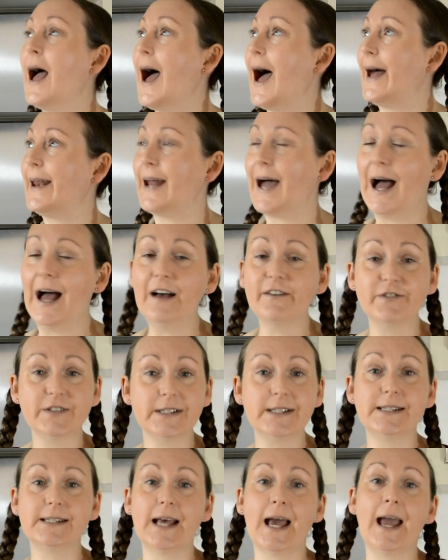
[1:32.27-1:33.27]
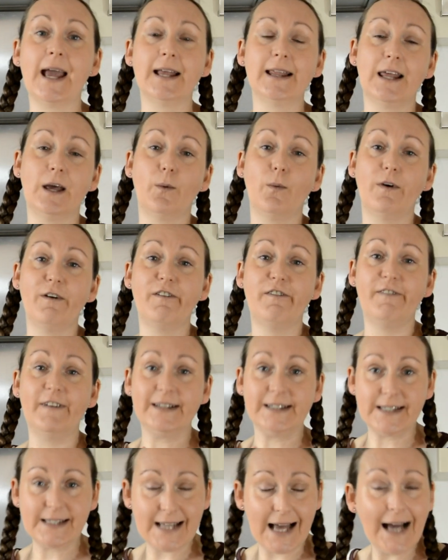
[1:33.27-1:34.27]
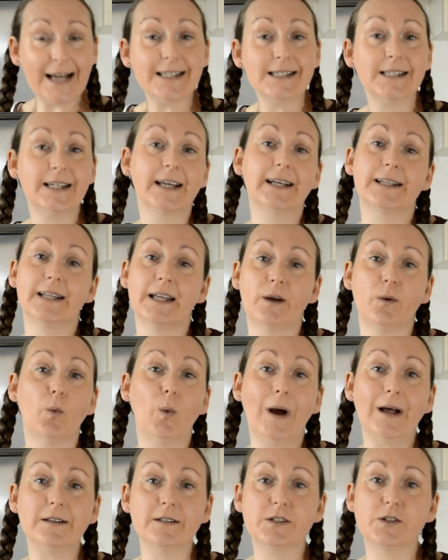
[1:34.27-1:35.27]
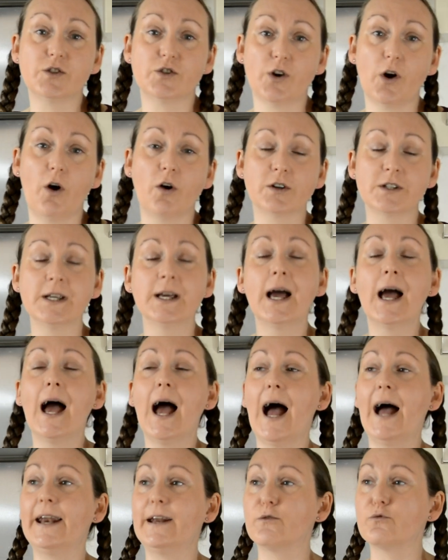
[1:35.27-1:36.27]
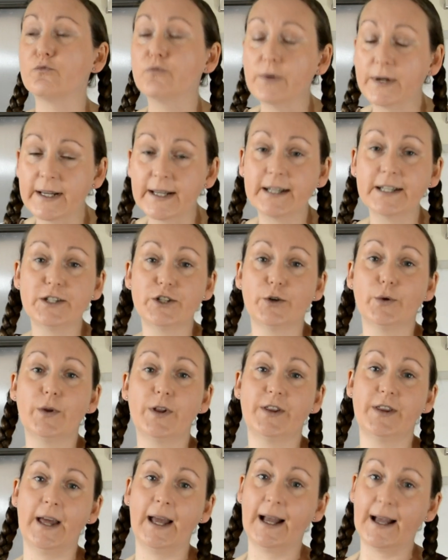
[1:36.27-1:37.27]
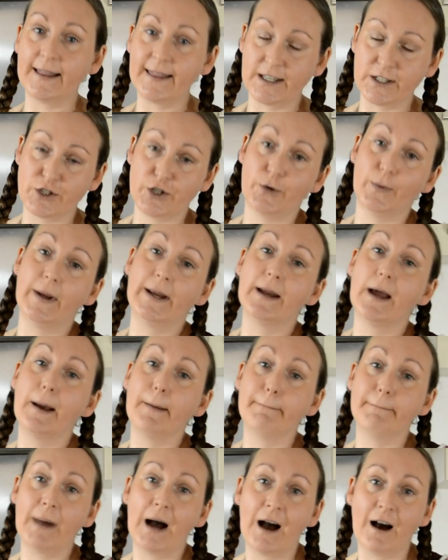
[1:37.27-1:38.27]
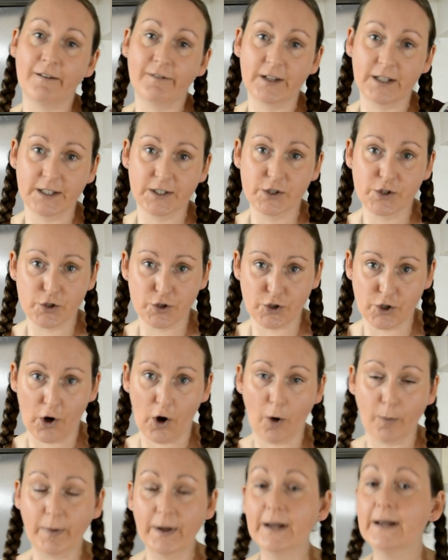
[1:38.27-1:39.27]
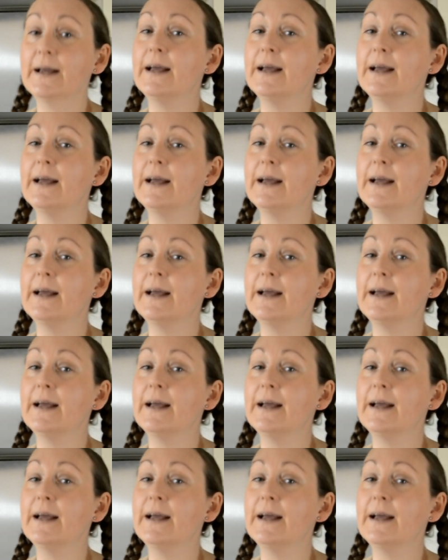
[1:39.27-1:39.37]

and I have to say they were fantastically well stocked, and I really do think they're doing a marvellous job.